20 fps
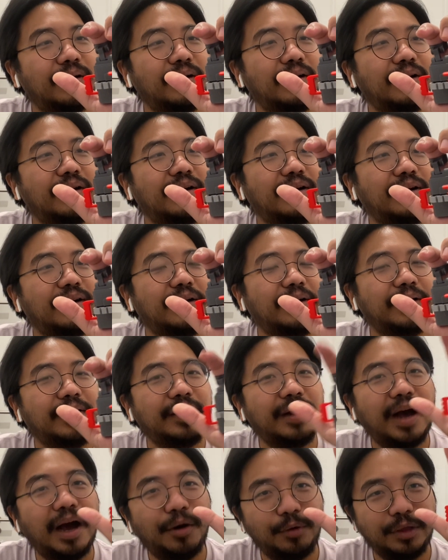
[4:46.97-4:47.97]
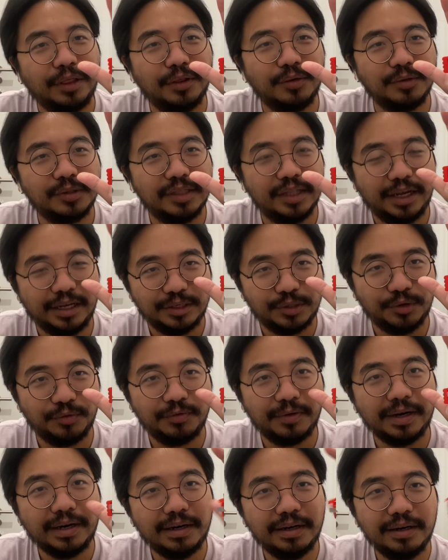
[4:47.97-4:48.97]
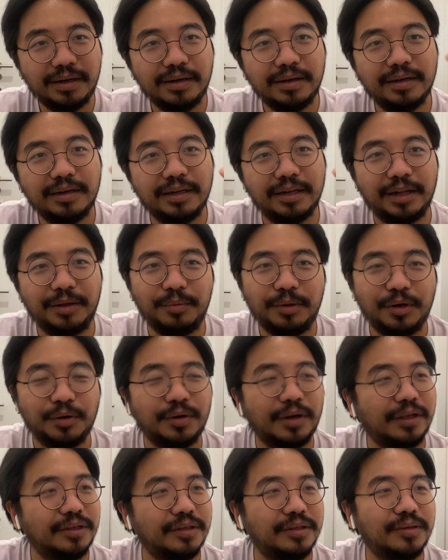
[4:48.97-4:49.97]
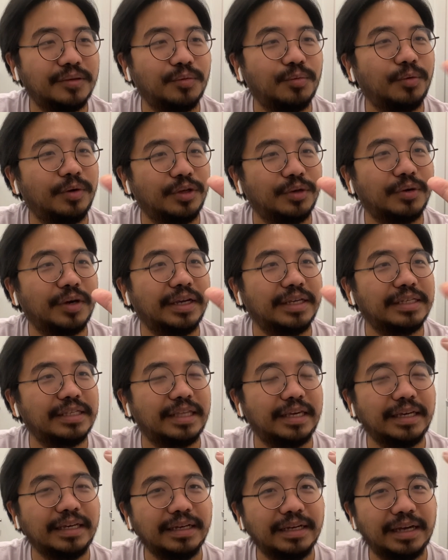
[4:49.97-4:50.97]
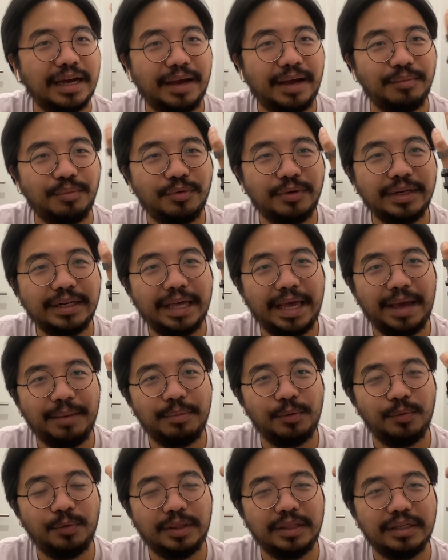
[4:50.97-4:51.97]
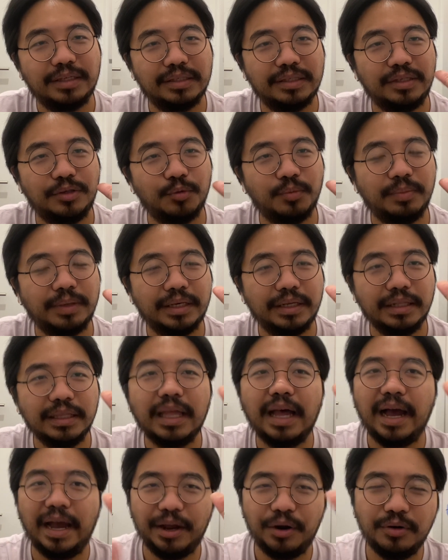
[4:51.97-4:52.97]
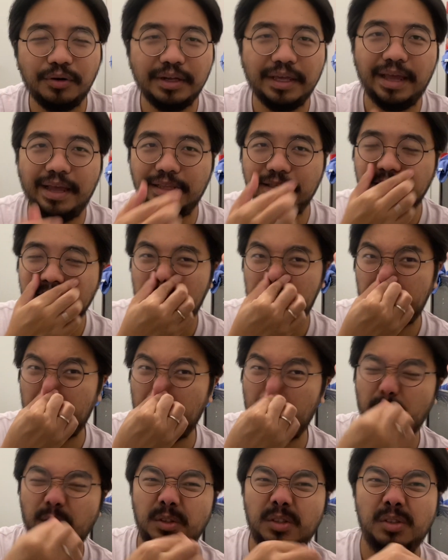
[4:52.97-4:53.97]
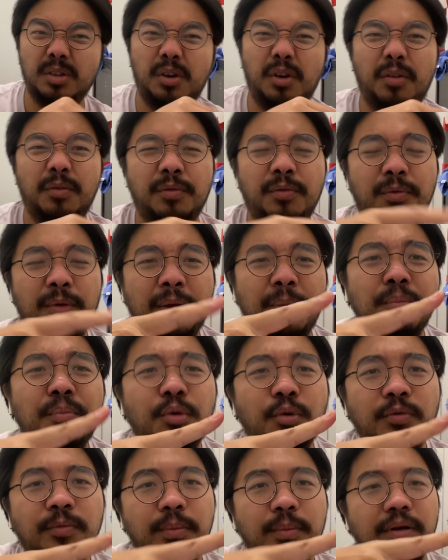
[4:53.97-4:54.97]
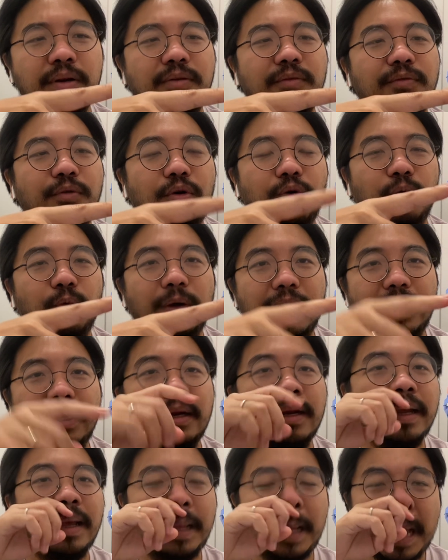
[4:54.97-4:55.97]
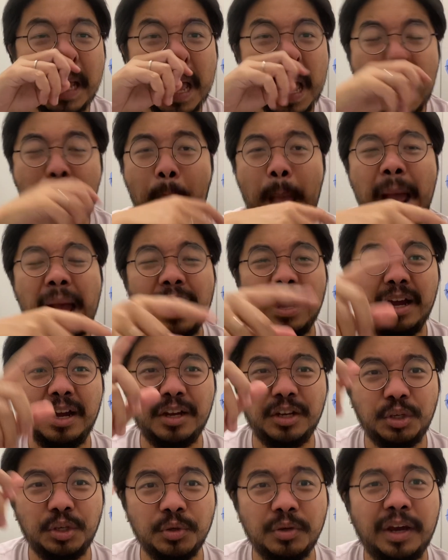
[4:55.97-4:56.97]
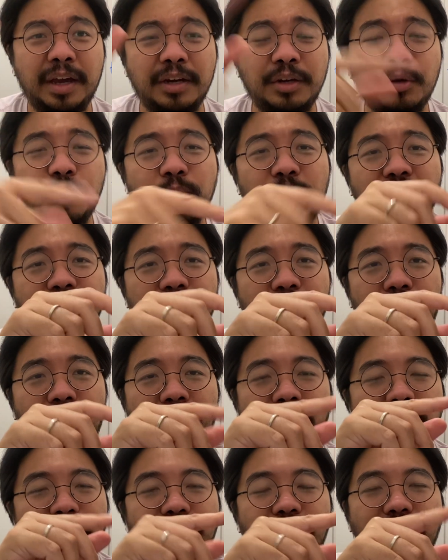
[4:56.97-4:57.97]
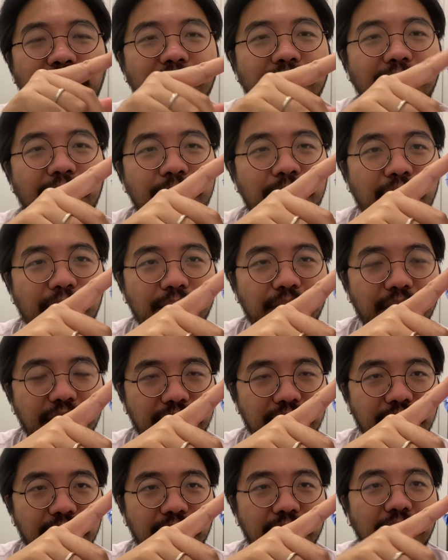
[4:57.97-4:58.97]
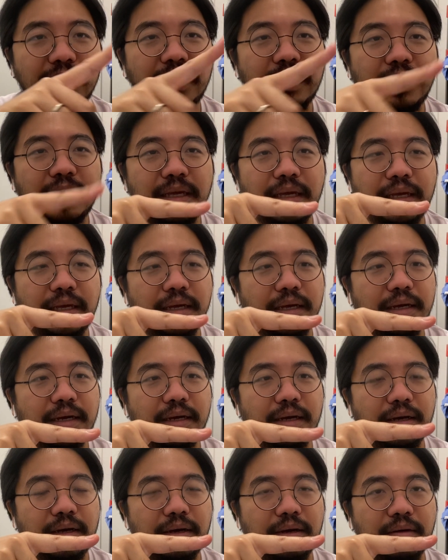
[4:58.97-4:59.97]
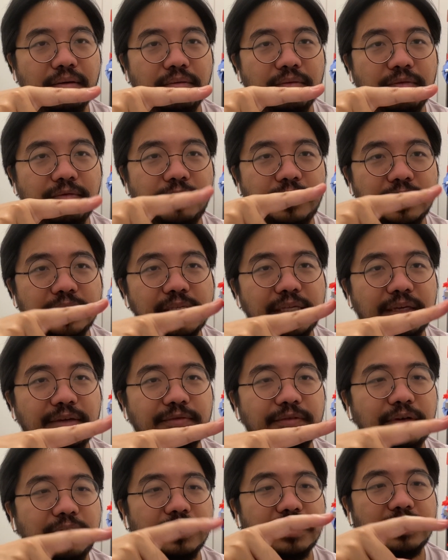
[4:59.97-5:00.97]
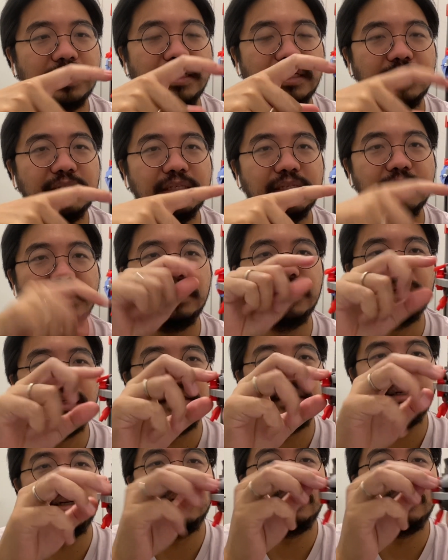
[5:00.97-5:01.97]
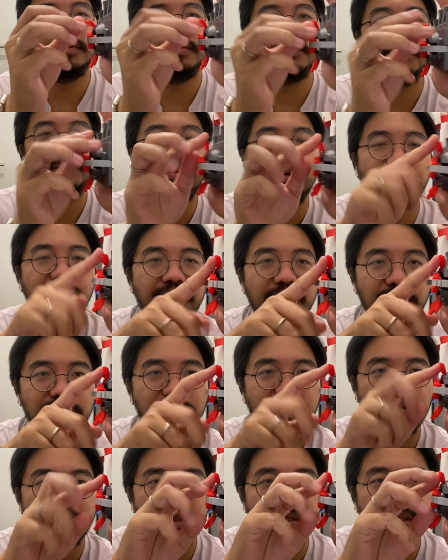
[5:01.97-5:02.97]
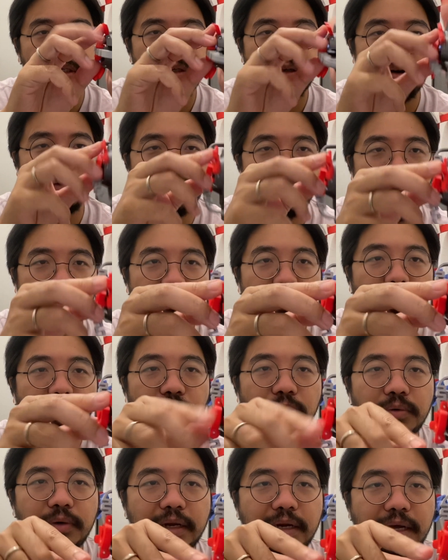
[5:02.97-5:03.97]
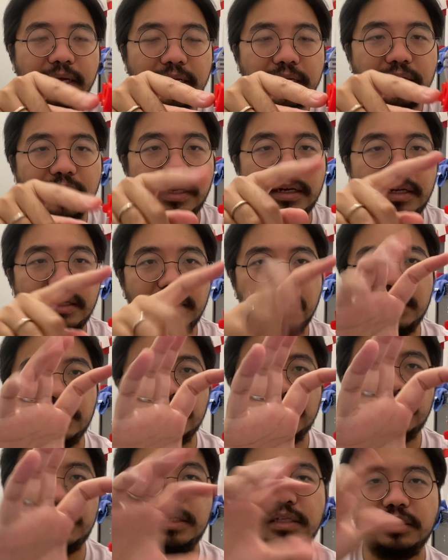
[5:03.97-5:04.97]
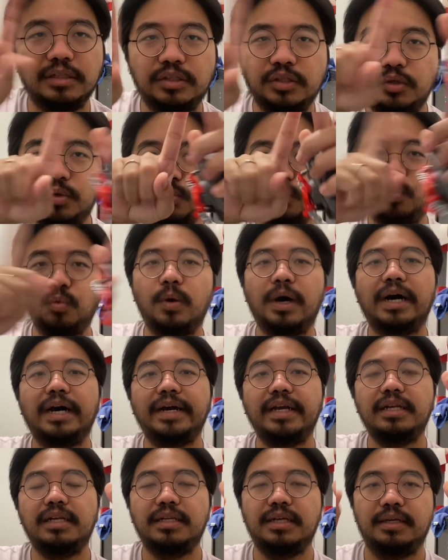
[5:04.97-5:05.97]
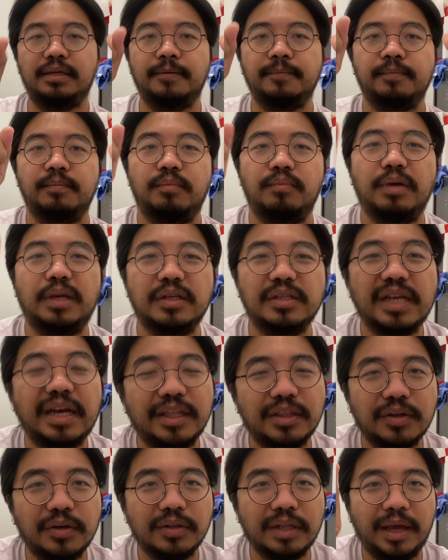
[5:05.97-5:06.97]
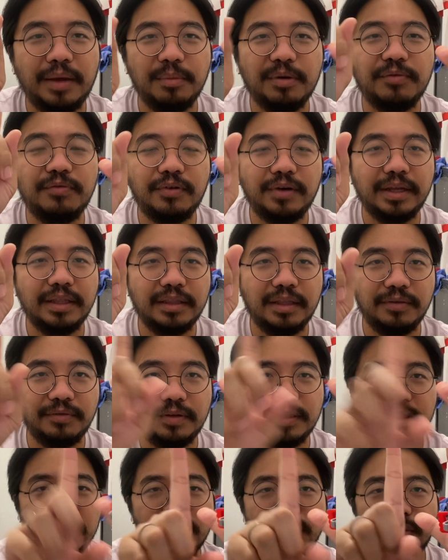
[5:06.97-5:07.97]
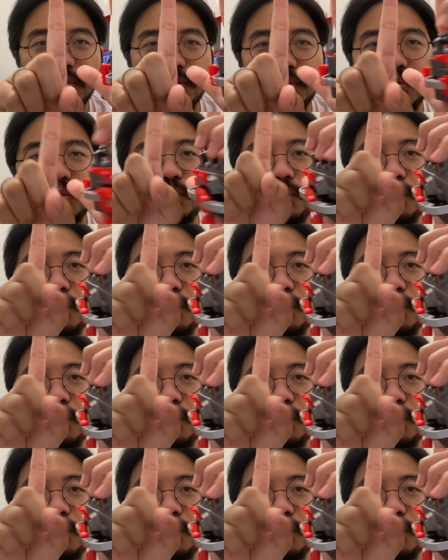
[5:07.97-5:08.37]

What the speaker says: how it looks like so far. Let me know guys what you guys think. I'm really happy with this new build. I already had some notes of improvement for what should I do before I finally publish it. first thing first is the previous version of the bow that I created. It's still too wide because I'm afraid if it's too